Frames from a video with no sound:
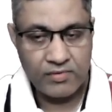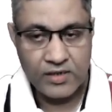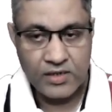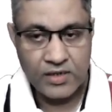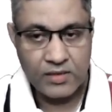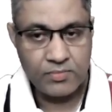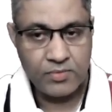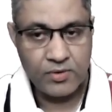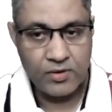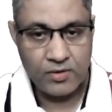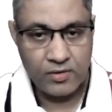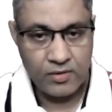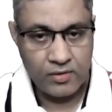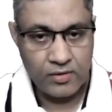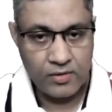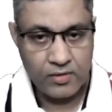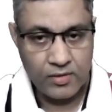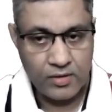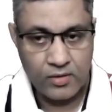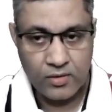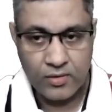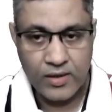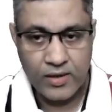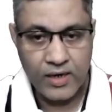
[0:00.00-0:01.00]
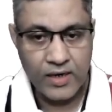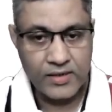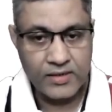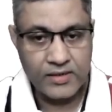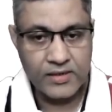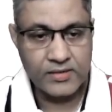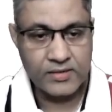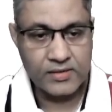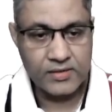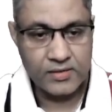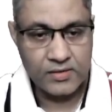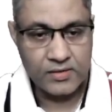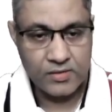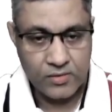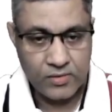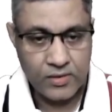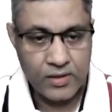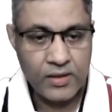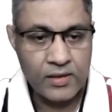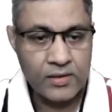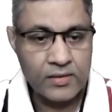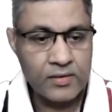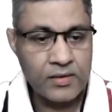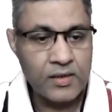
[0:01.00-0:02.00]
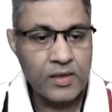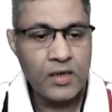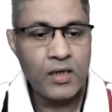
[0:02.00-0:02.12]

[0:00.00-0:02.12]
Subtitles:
deeper look at this. Okay.